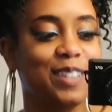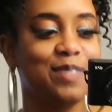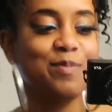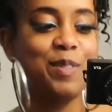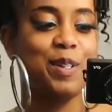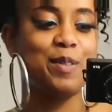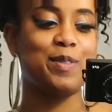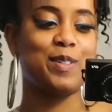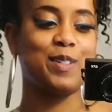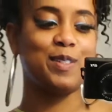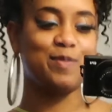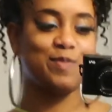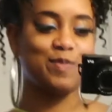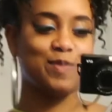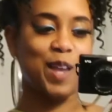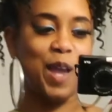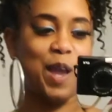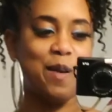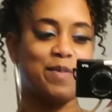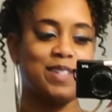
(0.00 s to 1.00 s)
Baby,
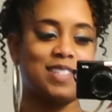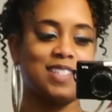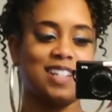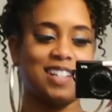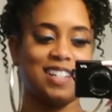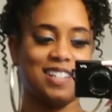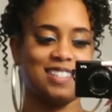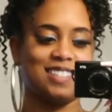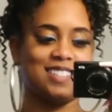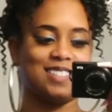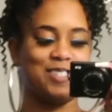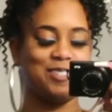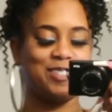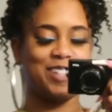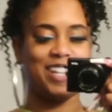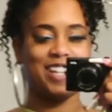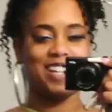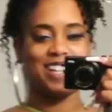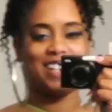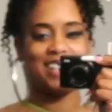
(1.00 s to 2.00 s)
Amazon.
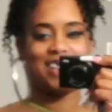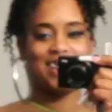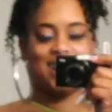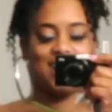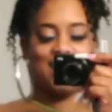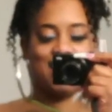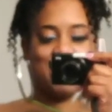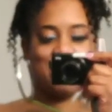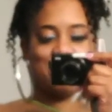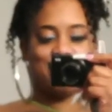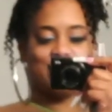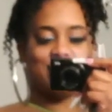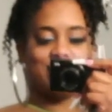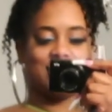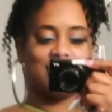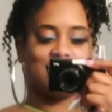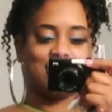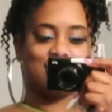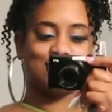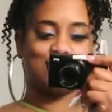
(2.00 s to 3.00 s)
Okay, I have the
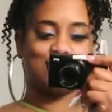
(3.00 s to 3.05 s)
link,